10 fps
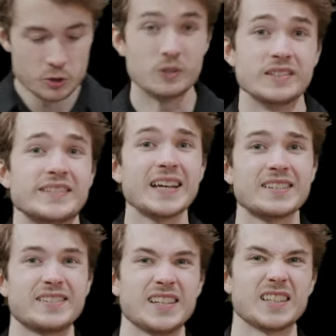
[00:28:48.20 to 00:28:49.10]
to
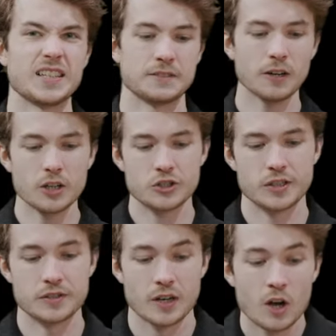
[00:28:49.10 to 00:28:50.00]
nesting these
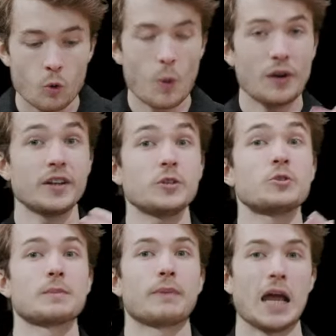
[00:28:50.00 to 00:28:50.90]
functions, why don't I
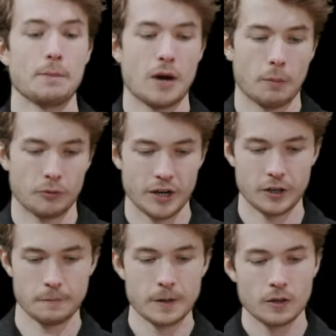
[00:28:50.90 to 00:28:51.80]
use the pipe
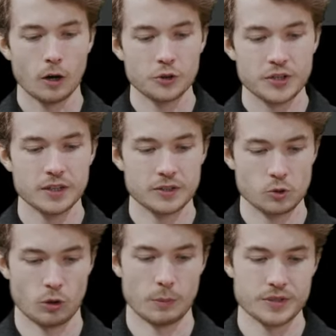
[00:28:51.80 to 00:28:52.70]
operator? I'll take
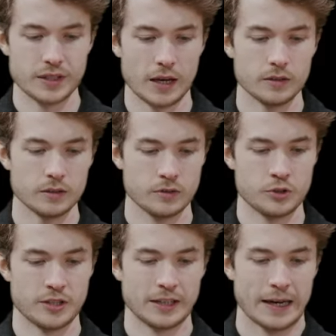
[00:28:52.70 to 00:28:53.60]
storms again,
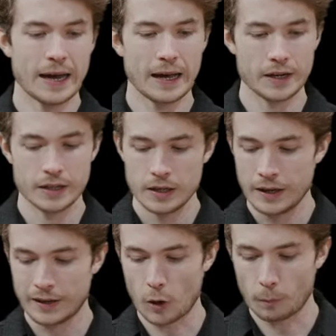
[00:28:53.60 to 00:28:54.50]
just like I had,
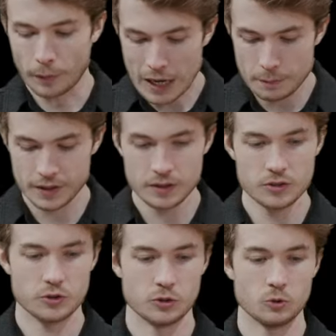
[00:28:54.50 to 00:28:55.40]
and I'll pipe it
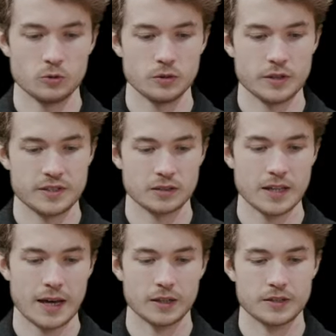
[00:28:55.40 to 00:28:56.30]
into
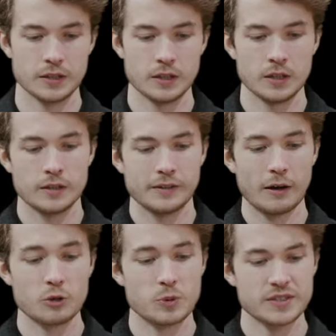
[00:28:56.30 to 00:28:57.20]
select.
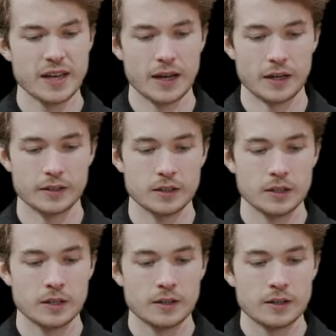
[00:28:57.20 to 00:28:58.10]
Now, as we said,
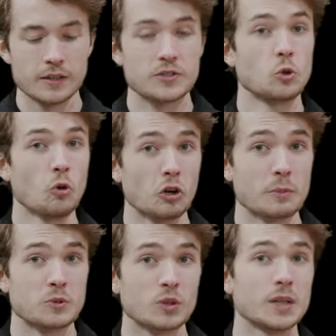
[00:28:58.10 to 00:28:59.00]

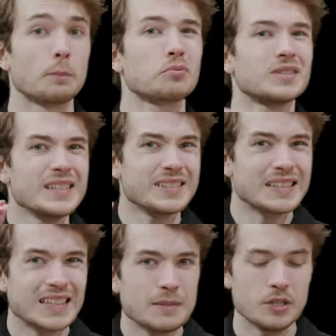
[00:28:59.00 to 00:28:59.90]
storms will implicitly